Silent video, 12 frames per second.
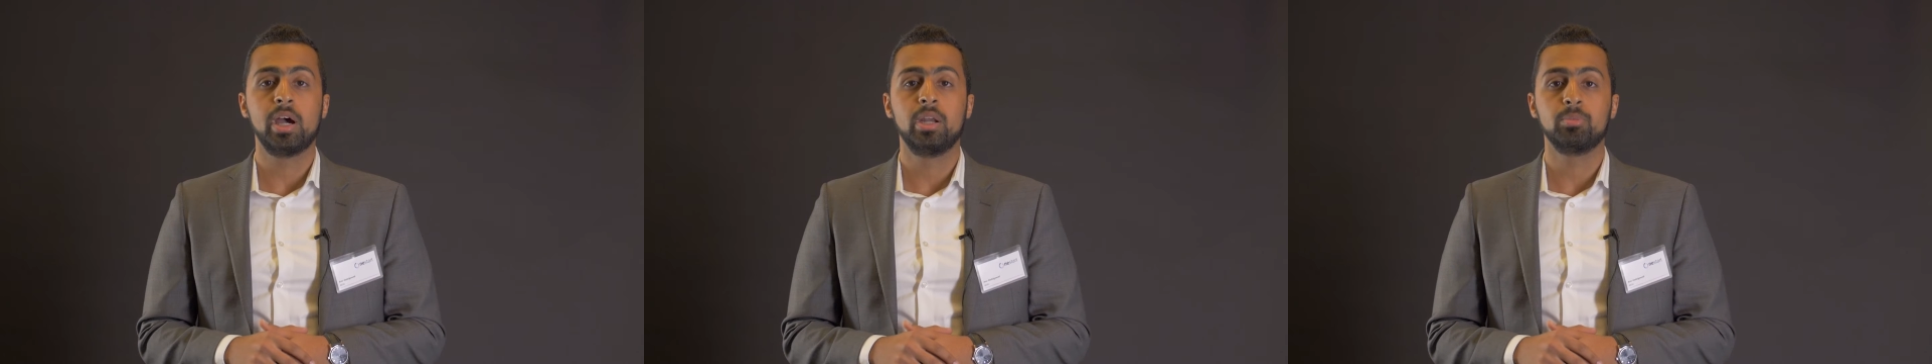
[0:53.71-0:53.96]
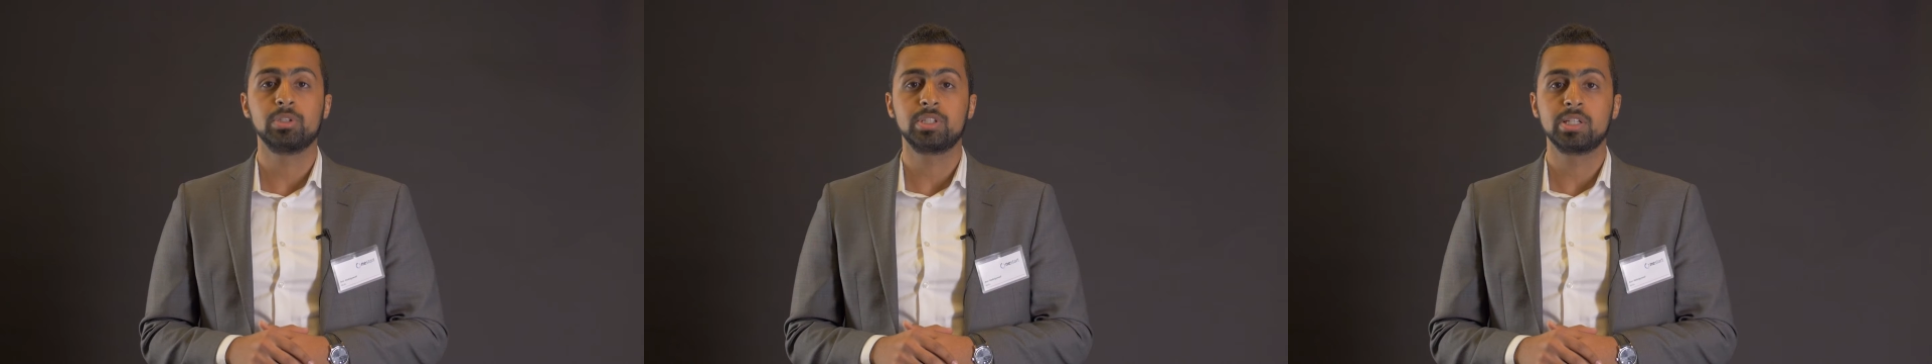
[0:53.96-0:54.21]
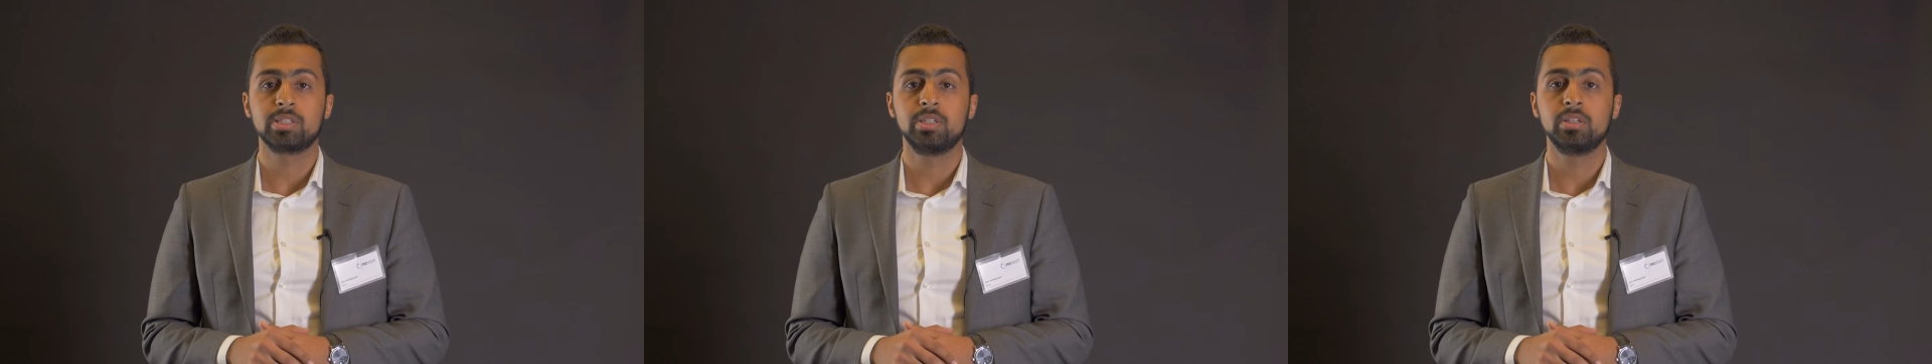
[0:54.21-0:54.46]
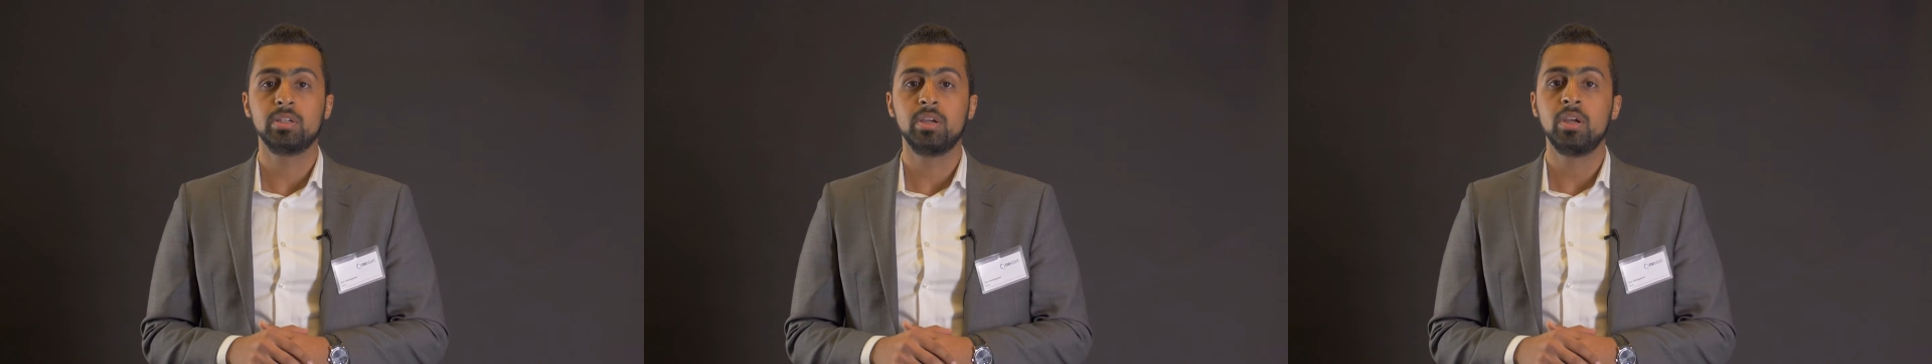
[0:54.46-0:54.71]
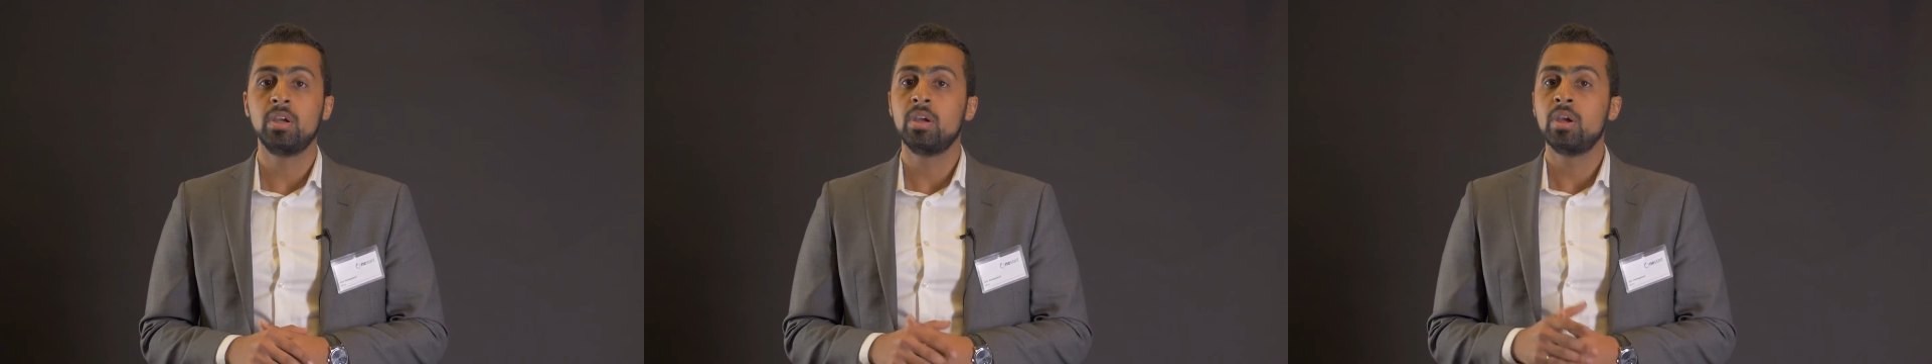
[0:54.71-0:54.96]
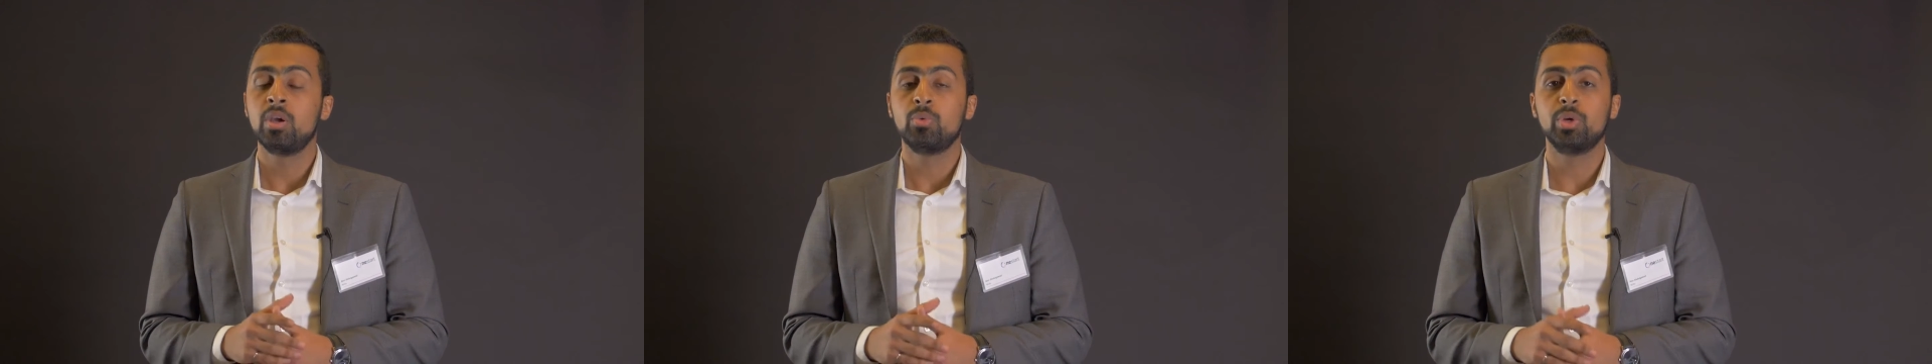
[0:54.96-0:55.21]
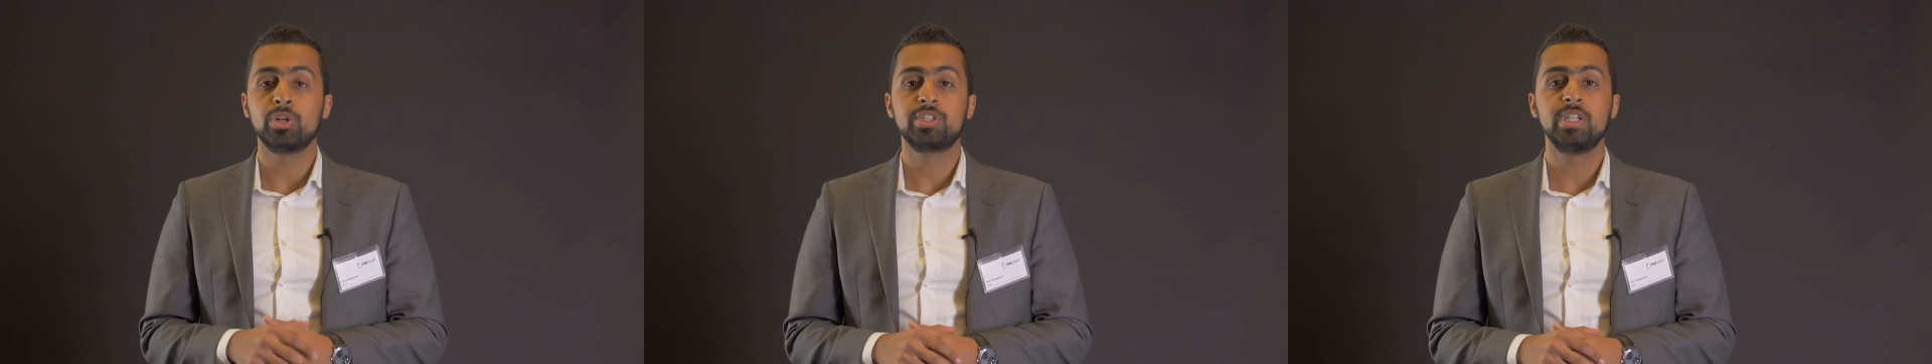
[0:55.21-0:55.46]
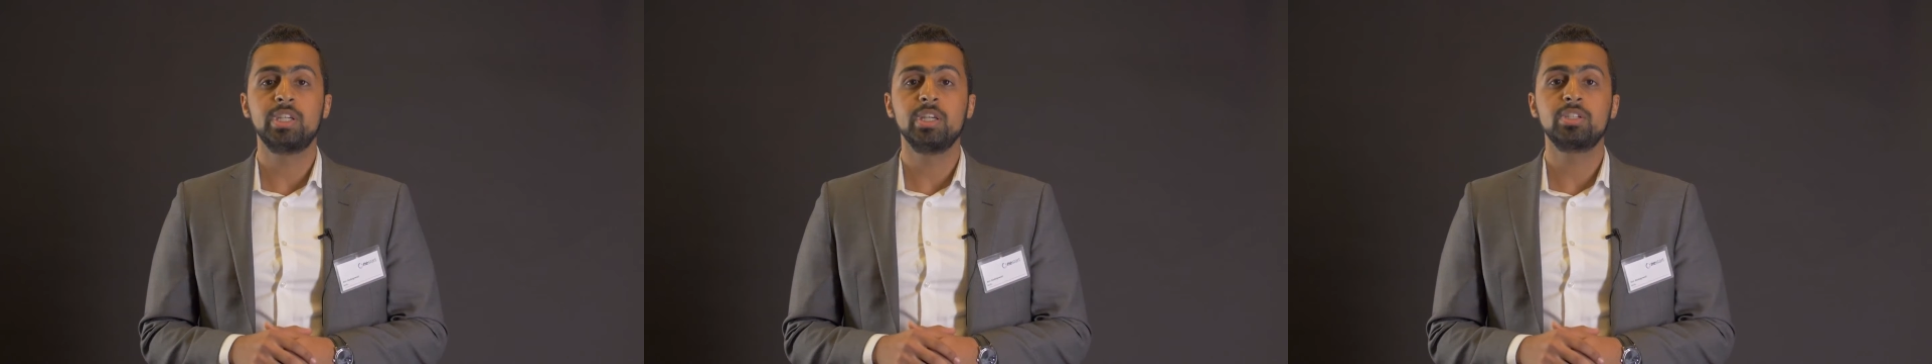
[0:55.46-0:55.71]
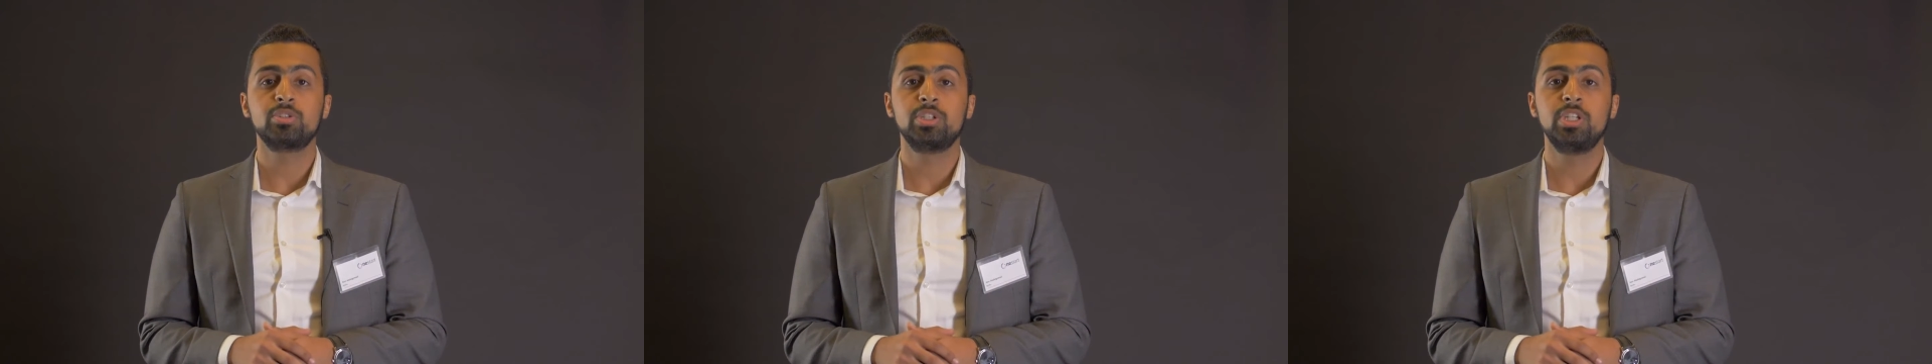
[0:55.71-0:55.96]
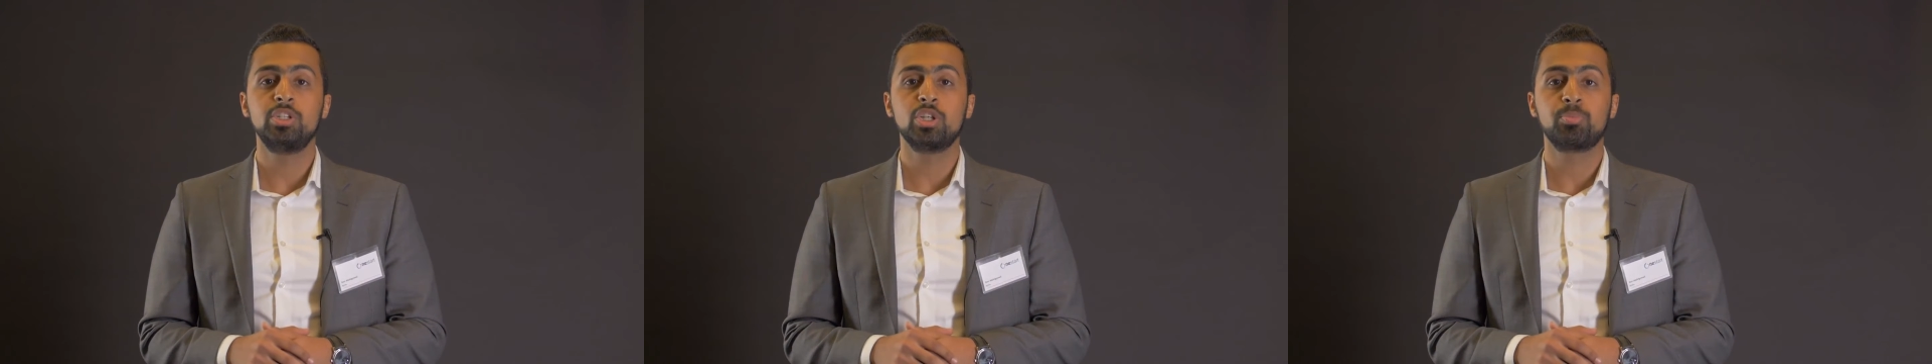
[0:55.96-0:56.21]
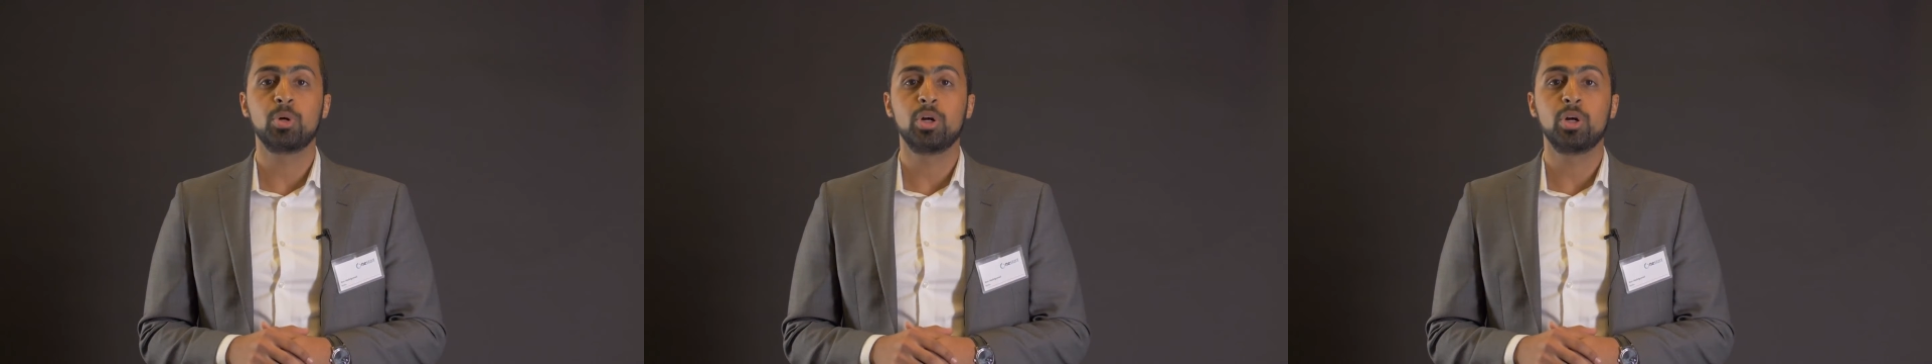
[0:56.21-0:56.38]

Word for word: animal testing. We are seeking strategic